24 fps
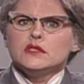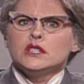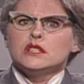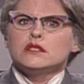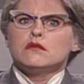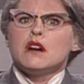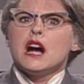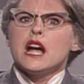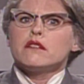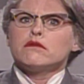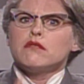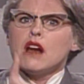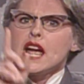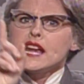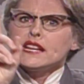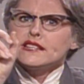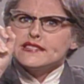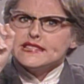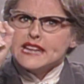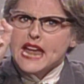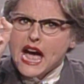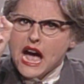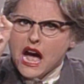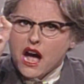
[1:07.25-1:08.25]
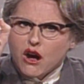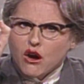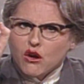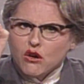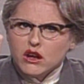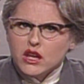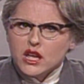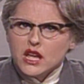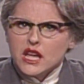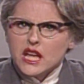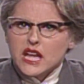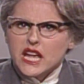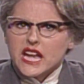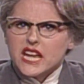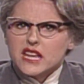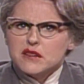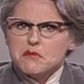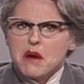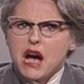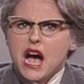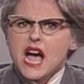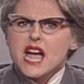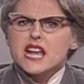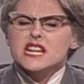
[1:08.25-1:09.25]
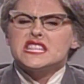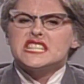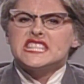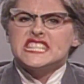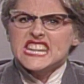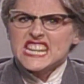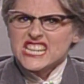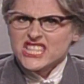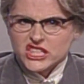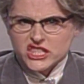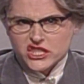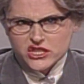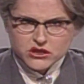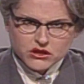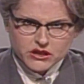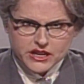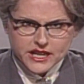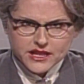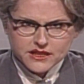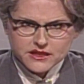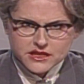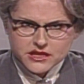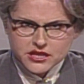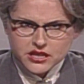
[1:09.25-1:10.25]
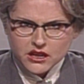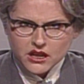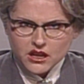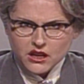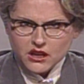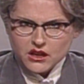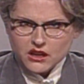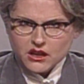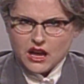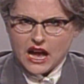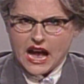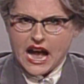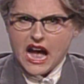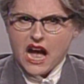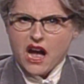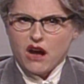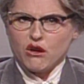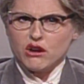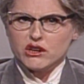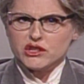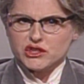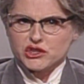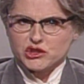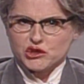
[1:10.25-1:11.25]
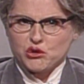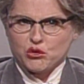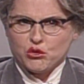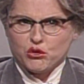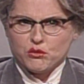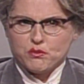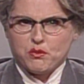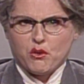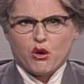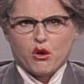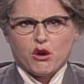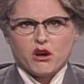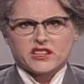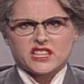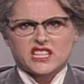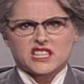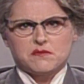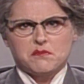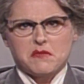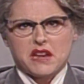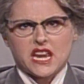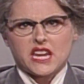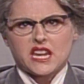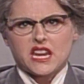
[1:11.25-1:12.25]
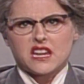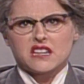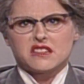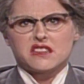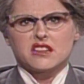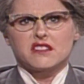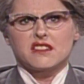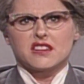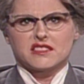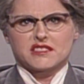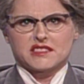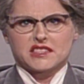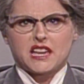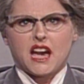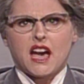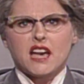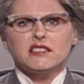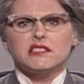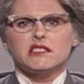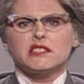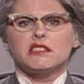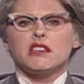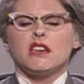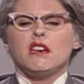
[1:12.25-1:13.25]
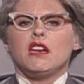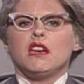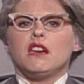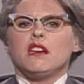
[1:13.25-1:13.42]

Why, right now, in my district, our school board is meeting to discuss